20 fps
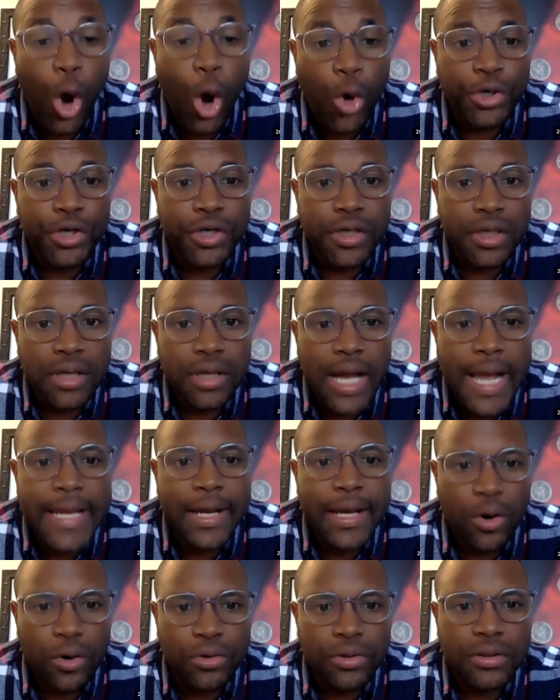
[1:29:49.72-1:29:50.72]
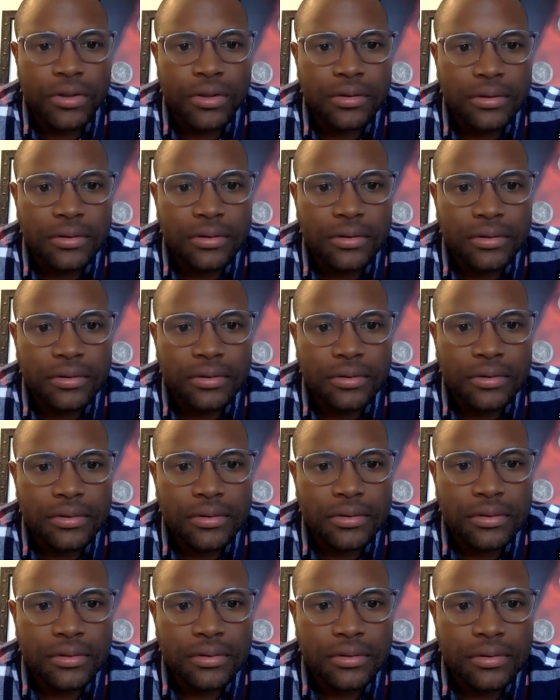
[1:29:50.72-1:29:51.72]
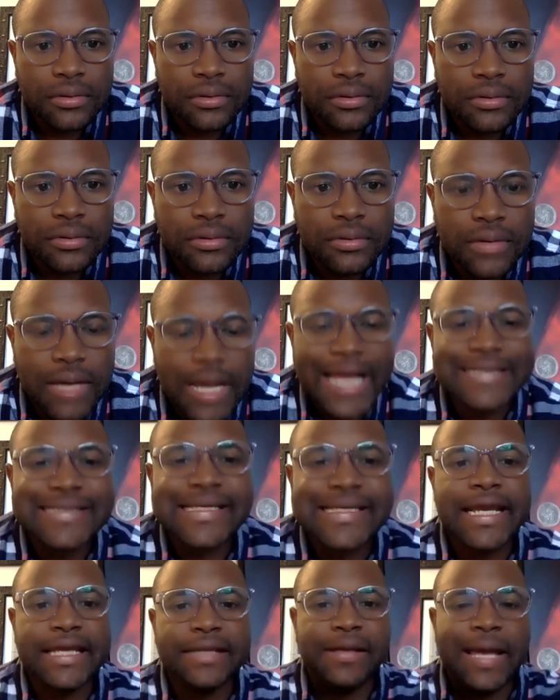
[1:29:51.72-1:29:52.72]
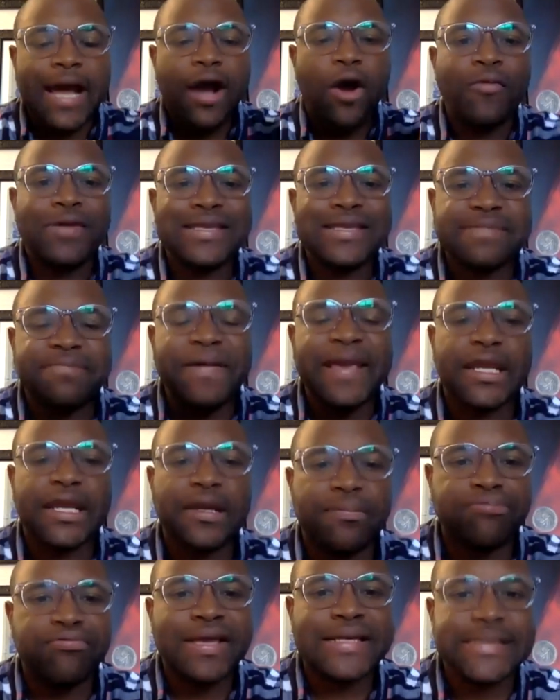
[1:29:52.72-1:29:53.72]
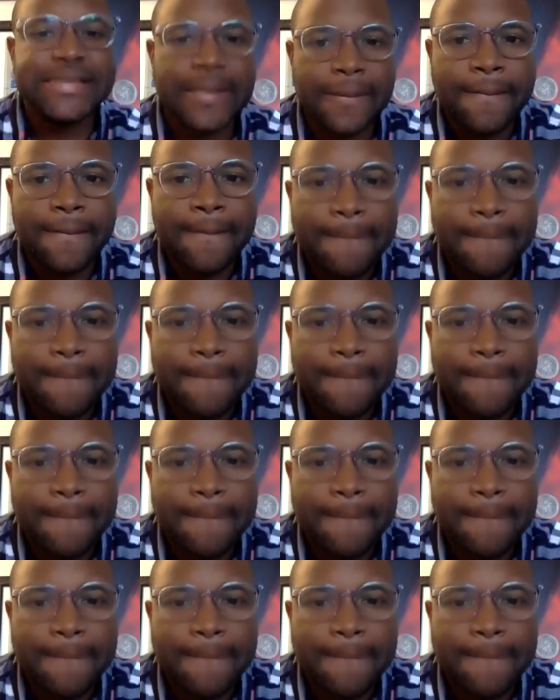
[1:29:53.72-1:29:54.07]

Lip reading: own. I own. I say, and I always speak in the present.